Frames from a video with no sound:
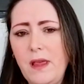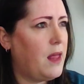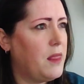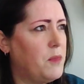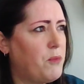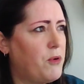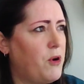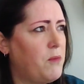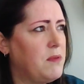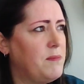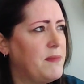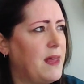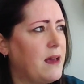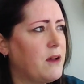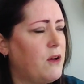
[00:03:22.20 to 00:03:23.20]
And the problem
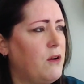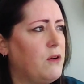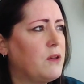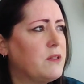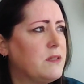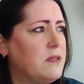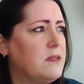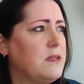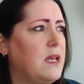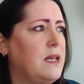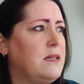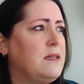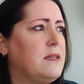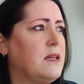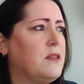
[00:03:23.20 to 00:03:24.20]
that causes
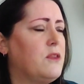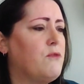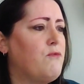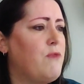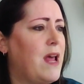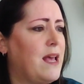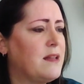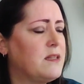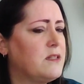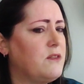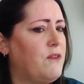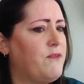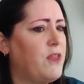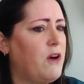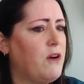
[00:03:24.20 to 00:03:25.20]
is that the rest
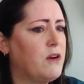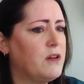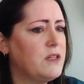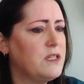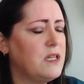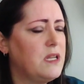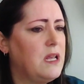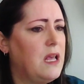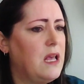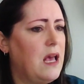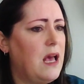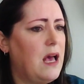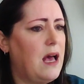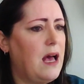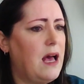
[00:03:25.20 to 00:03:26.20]
of the heart
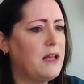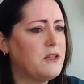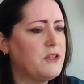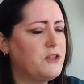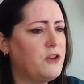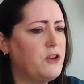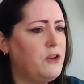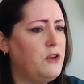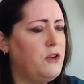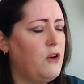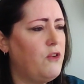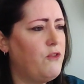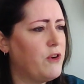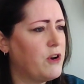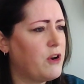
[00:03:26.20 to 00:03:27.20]
has to
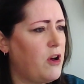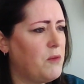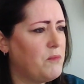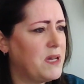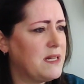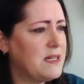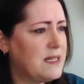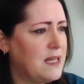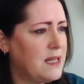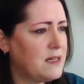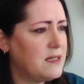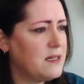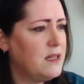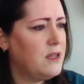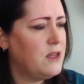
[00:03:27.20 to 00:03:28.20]

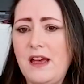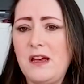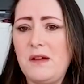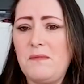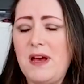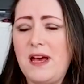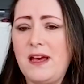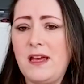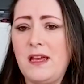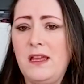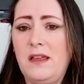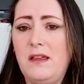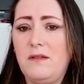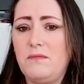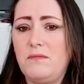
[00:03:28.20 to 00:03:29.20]
overcompensate.
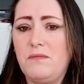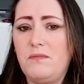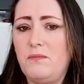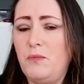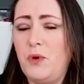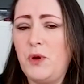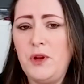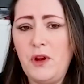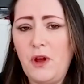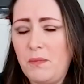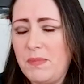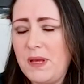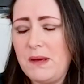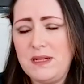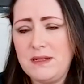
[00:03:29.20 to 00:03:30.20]
I would
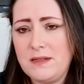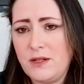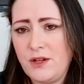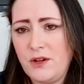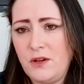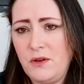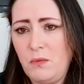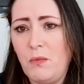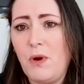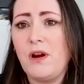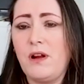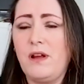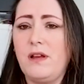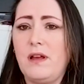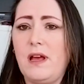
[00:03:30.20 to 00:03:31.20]
not be able to
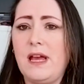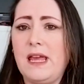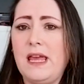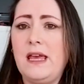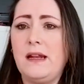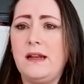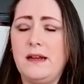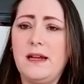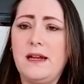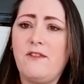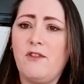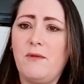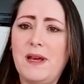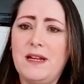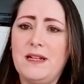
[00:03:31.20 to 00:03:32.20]
work again,
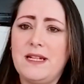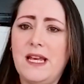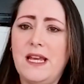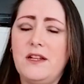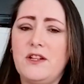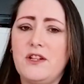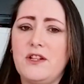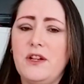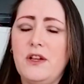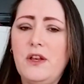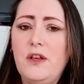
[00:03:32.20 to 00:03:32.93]
never mind teach.